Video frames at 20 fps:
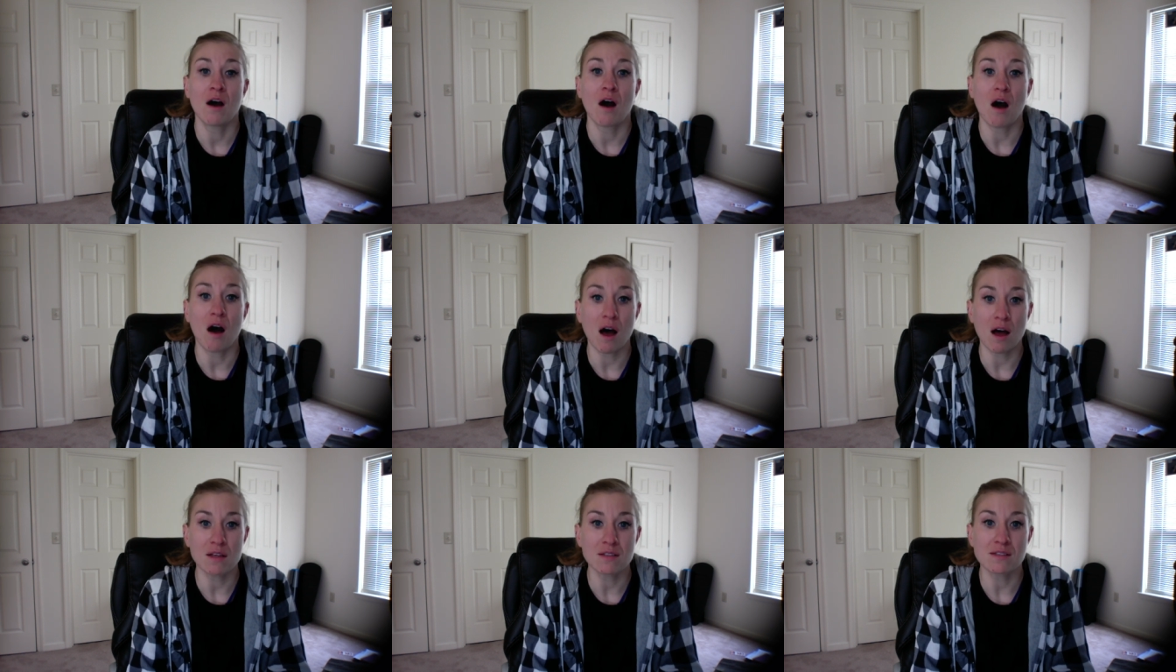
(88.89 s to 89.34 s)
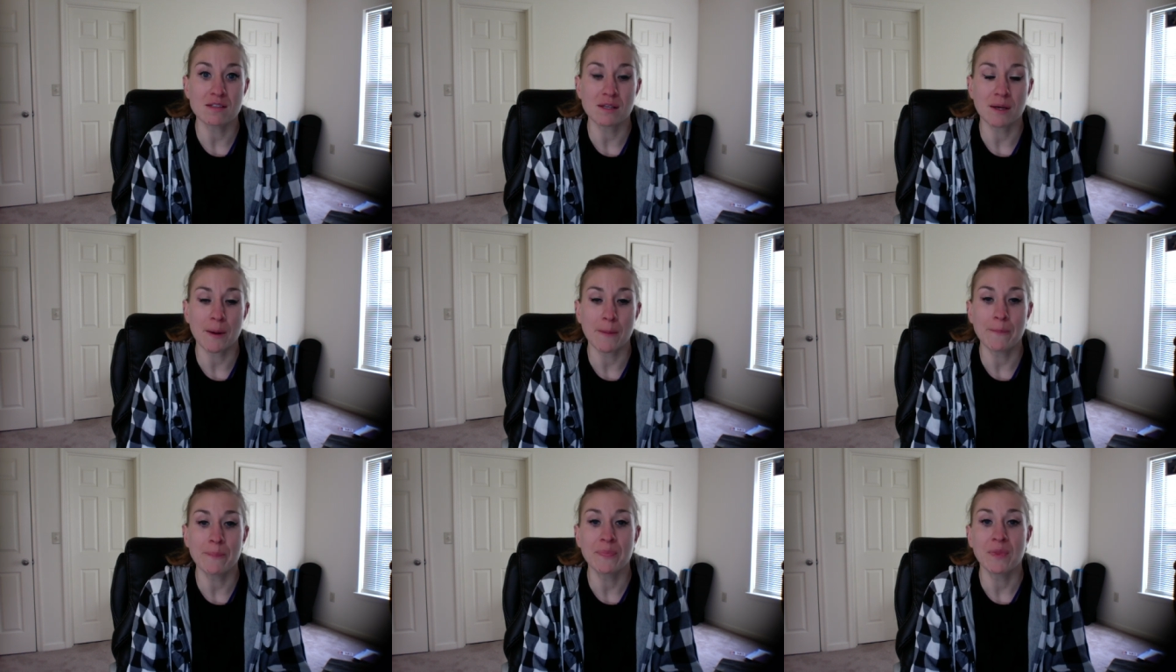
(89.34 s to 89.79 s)

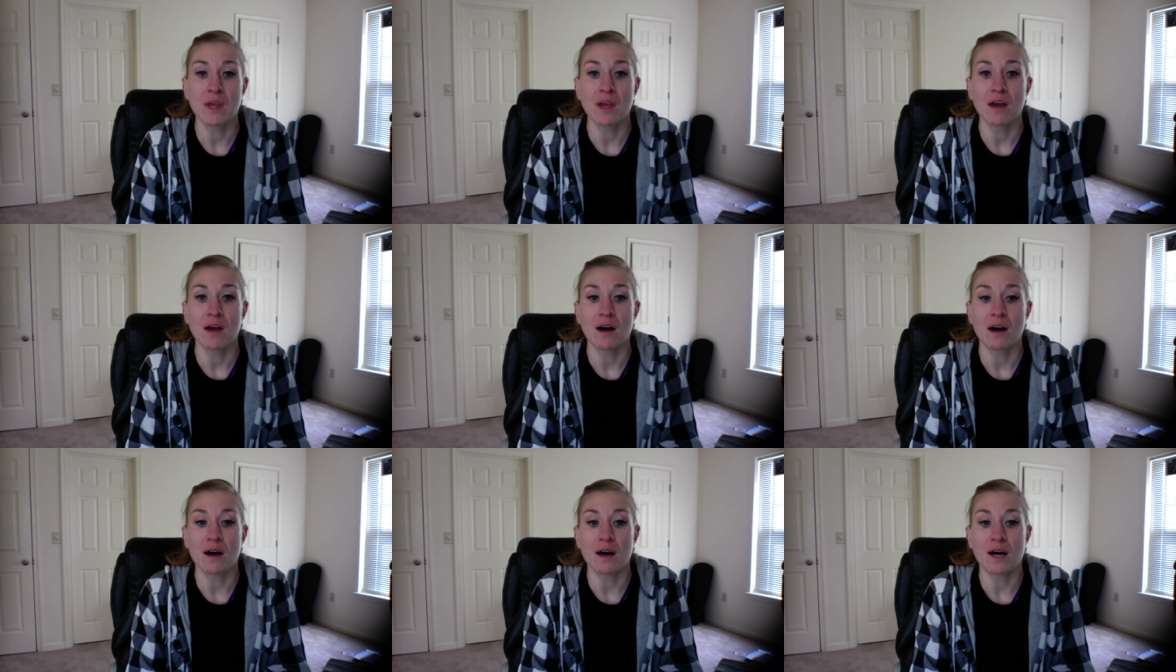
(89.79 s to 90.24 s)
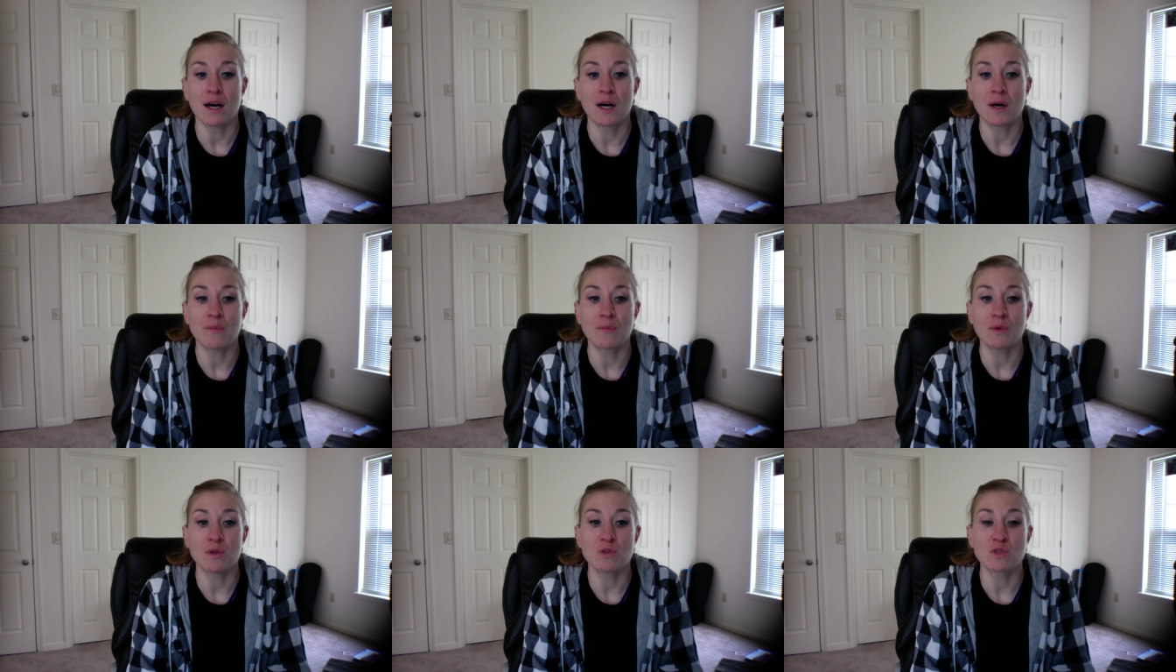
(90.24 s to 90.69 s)
Awesome.
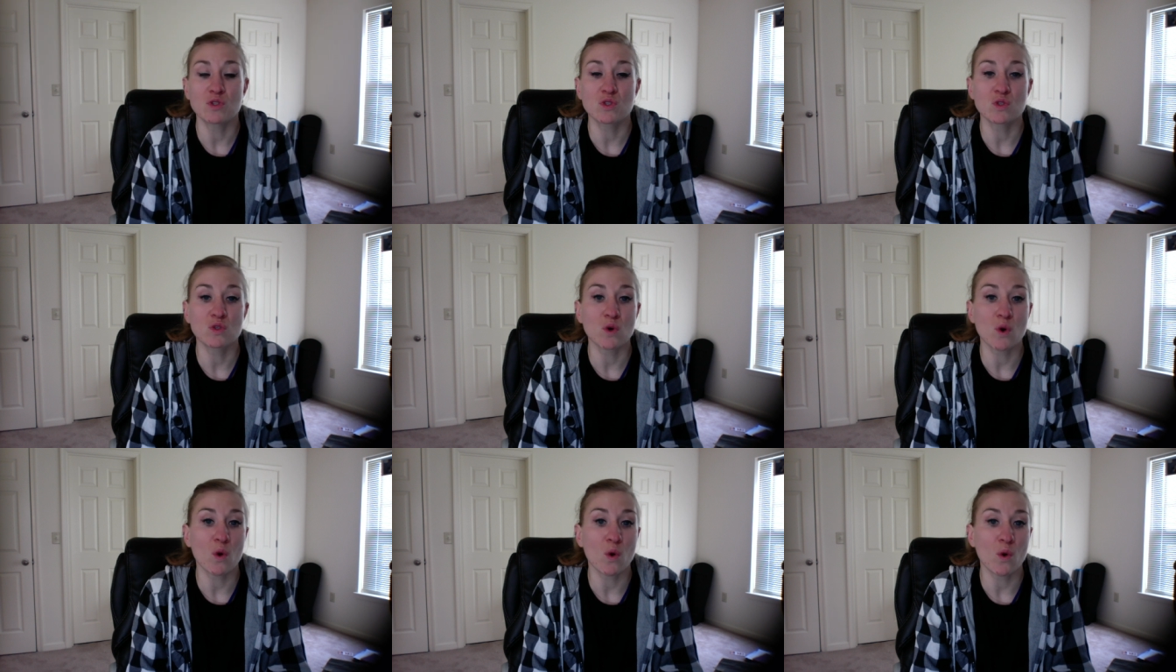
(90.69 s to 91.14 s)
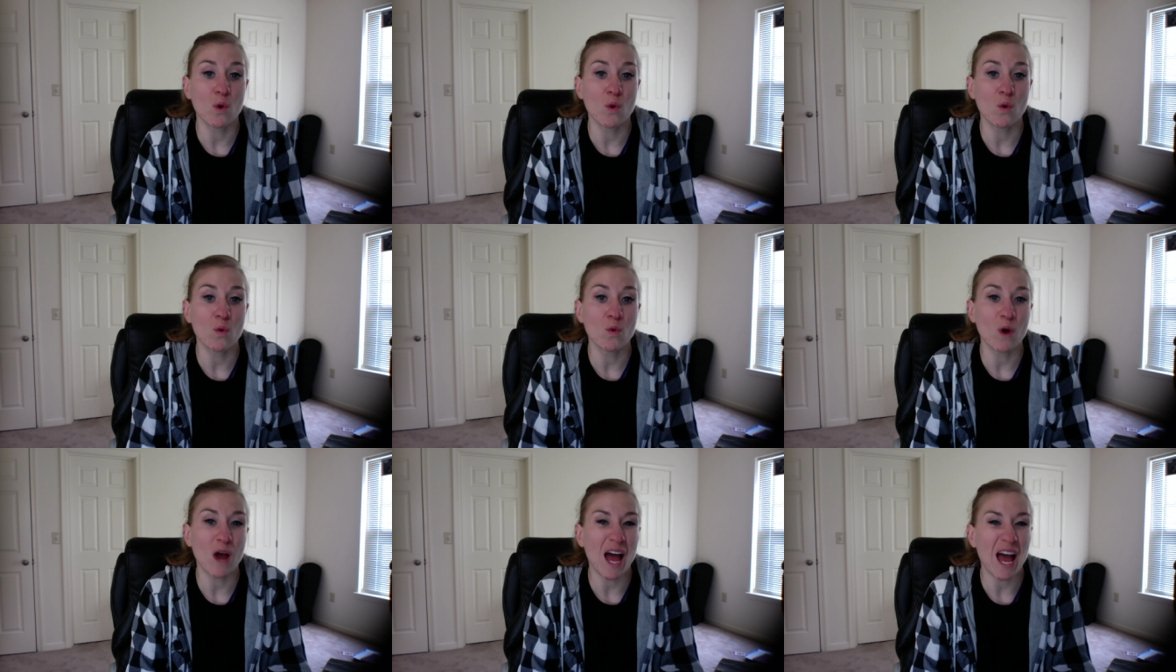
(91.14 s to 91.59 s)
Um, so